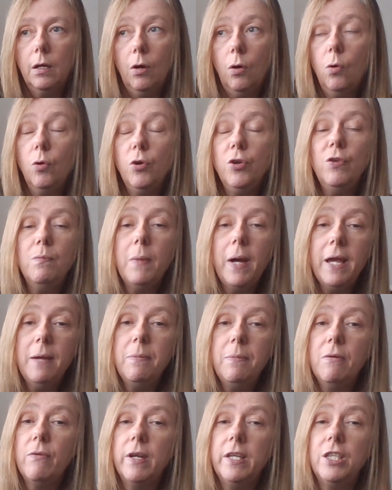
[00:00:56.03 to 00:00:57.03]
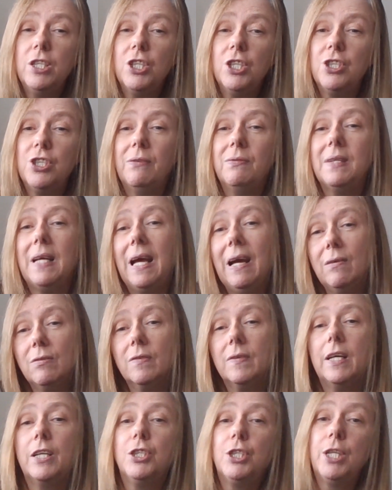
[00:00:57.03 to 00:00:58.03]
Or you may be ready to shift out of
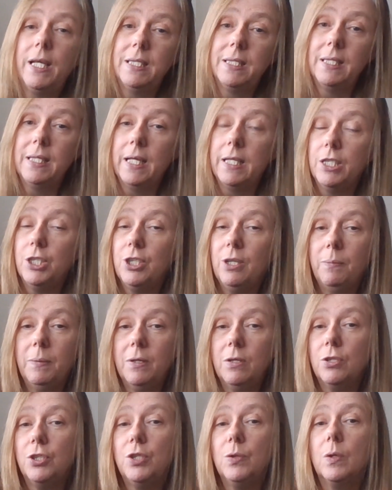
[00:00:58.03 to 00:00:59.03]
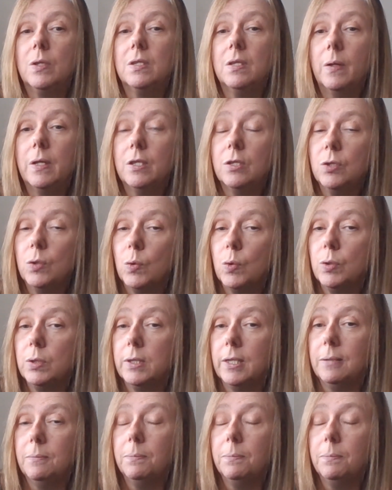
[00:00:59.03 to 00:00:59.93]
that chasing energy because you are so exhausted.